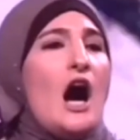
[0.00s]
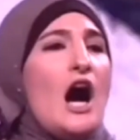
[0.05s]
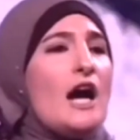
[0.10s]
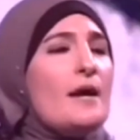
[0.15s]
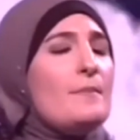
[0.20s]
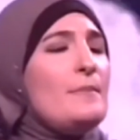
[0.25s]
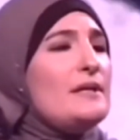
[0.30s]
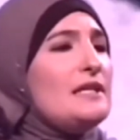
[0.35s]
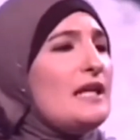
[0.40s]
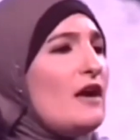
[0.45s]

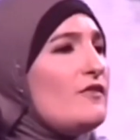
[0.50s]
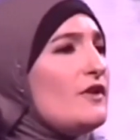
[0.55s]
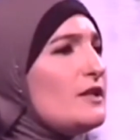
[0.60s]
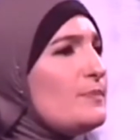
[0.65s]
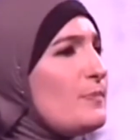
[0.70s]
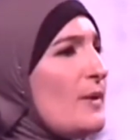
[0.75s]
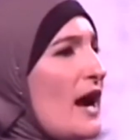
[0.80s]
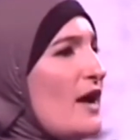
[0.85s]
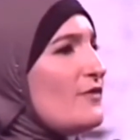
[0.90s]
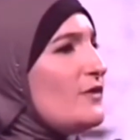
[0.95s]
Our
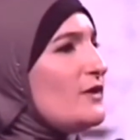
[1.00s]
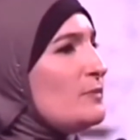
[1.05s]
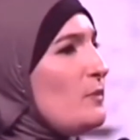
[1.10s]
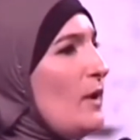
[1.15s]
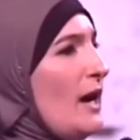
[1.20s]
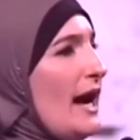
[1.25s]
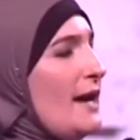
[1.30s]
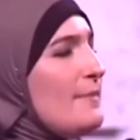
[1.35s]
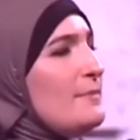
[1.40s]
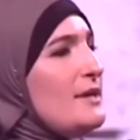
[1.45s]
beloved Prophet
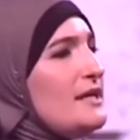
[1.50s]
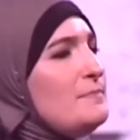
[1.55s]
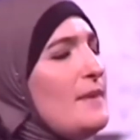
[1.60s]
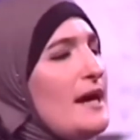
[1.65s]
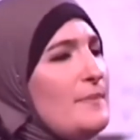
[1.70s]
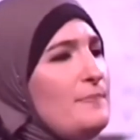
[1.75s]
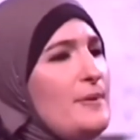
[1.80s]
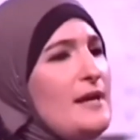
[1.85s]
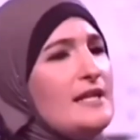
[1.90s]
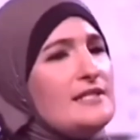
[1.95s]
Muhammad,
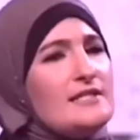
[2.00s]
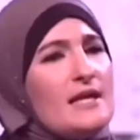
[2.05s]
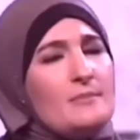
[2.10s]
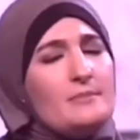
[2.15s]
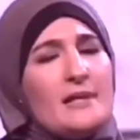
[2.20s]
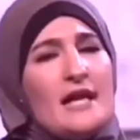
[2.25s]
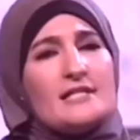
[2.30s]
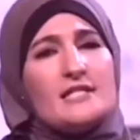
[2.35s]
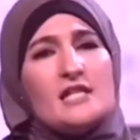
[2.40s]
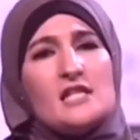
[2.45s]
may peace
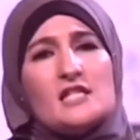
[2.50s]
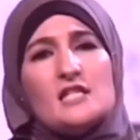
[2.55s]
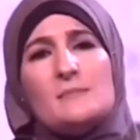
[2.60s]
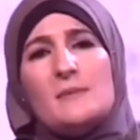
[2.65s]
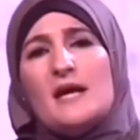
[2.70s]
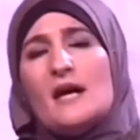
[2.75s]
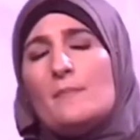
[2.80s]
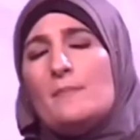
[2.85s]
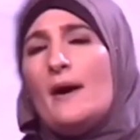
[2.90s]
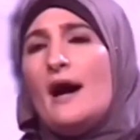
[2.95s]
and blessings
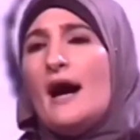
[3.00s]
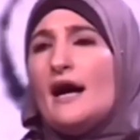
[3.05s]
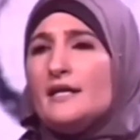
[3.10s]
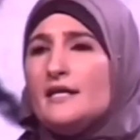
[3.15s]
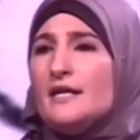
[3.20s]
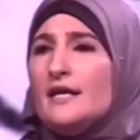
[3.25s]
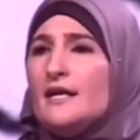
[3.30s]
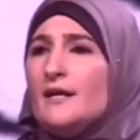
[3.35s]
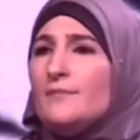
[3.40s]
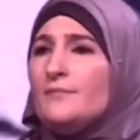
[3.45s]
be
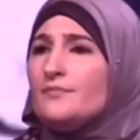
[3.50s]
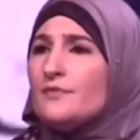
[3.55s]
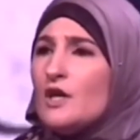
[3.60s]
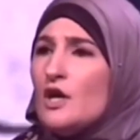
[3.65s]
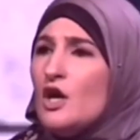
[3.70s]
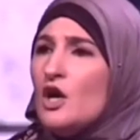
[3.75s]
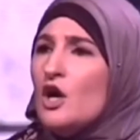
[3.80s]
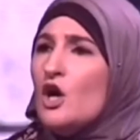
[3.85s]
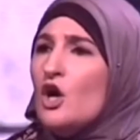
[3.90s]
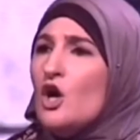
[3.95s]
upon him,
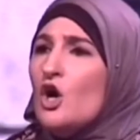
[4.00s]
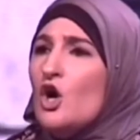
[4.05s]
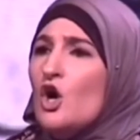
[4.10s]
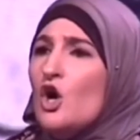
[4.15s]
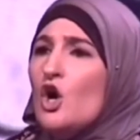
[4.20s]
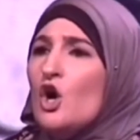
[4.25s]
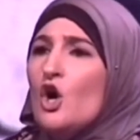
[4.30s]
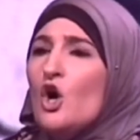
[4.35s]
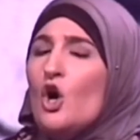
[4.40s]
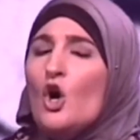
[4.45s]

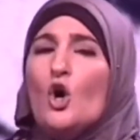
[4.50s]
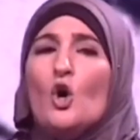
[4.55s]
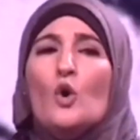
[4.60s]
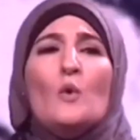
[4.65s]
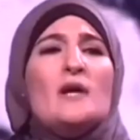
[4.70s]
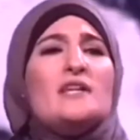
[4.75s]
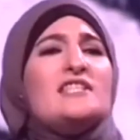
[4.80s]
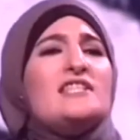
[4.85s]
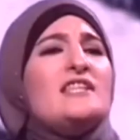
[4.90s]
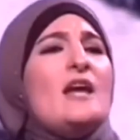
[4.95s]

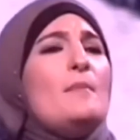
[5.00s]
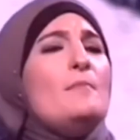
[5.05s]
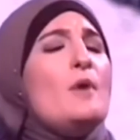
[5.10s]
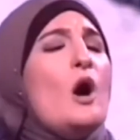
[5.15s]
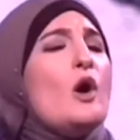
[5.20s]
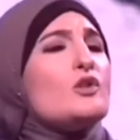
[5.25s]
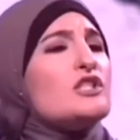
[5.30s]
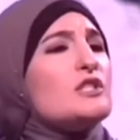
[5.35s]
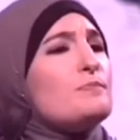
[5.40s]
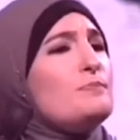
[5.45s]
who is the
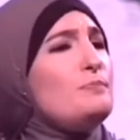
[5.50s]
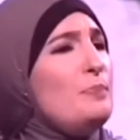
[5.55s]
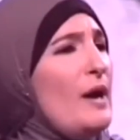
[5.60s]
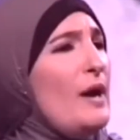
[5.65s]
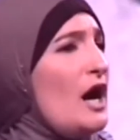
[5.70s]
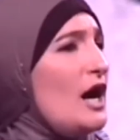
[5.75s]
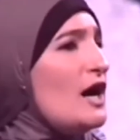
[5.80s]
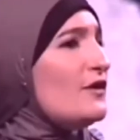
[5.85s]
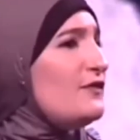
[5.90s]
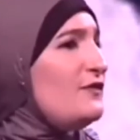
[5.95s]
most
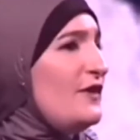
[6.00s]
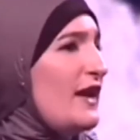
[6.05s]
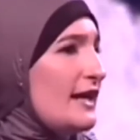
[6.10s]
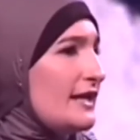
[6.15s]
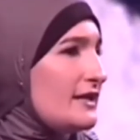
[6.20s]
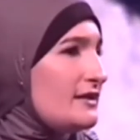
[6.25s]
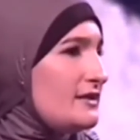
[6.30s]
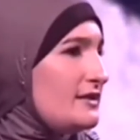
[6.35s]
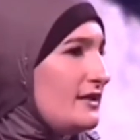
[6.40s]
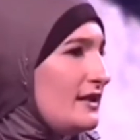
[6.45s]

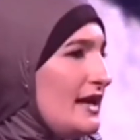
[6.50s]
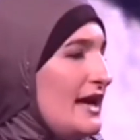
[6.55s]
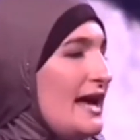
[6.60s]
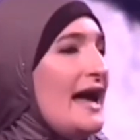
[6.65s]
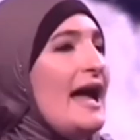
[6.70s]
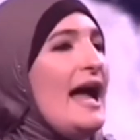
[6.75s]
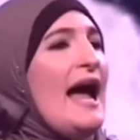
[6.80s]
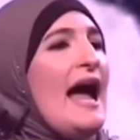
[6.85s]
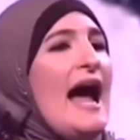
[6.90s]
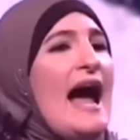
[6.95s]
perfect
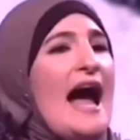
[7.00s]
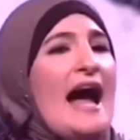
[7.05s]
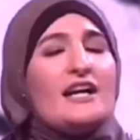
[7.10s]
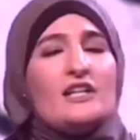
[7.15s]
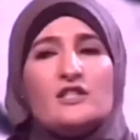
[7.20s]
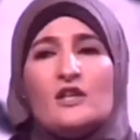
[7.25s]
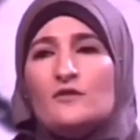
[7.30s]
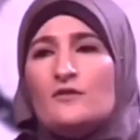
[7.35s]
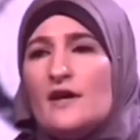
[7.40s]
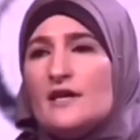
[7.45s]

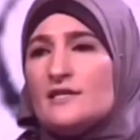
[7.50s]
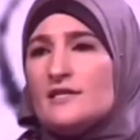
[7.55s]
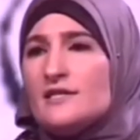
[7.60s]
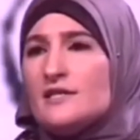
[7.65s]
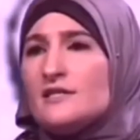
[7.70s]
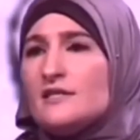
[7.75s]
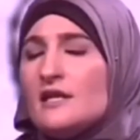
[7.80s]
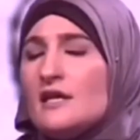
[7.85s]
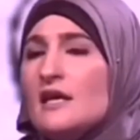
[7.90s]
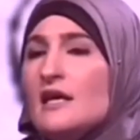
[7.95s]

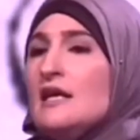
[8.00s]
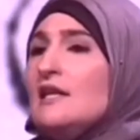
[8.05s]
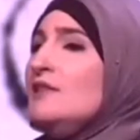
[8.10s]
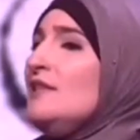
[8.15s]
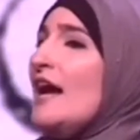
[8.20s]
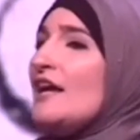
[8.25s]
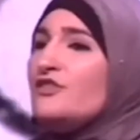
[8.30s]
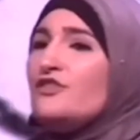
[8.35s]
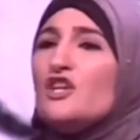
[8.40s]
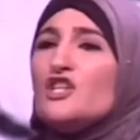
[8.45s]
activist
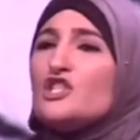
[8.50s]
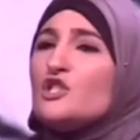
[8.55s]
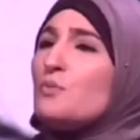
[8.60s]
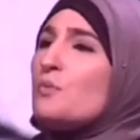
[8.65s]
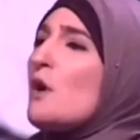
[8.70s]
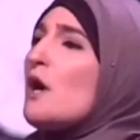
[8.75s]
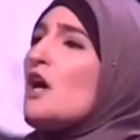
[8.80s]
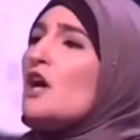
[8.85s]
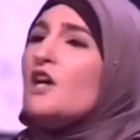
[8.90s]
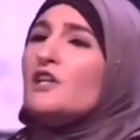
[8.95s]
that this
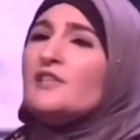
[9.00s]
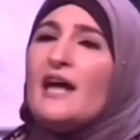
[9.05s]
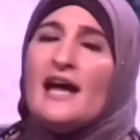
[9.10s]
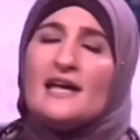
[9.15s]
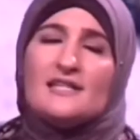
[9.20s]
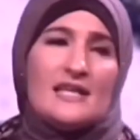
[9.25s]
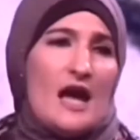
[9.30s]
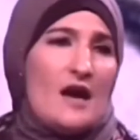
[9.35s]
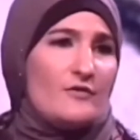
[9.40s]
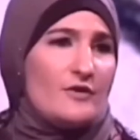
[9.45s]
world
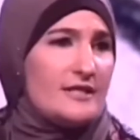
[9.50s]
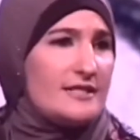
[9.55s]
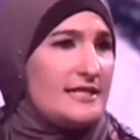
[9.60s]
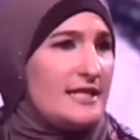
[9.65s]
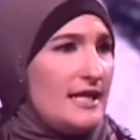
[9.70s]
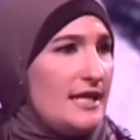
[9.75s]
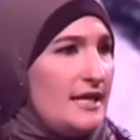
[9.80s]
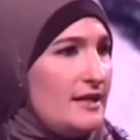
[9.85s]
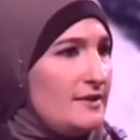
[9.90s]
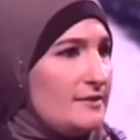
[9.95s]
has ever
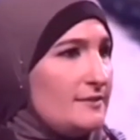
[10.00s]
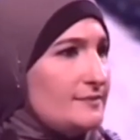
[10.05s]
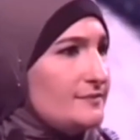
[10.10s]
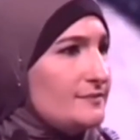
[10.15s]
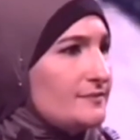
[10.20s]
seen.